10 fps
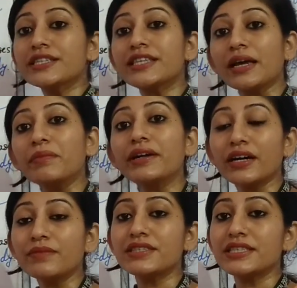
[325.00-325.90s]

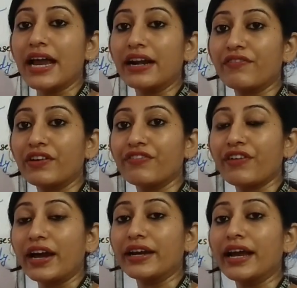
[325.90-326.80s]
symptoms that we
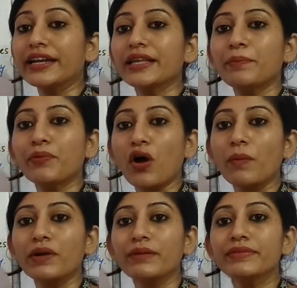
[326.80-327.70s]
find and the
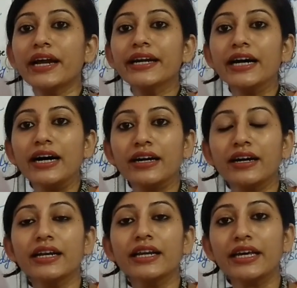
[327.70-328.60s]
problem that
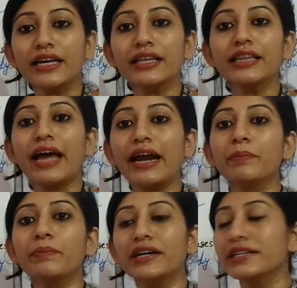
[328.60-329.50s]
occur in
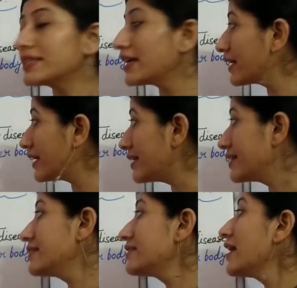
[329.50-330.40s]
that person
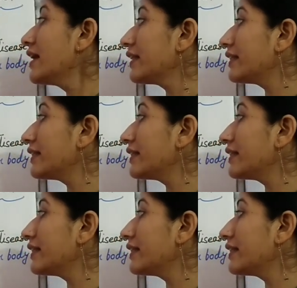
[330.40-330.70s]
is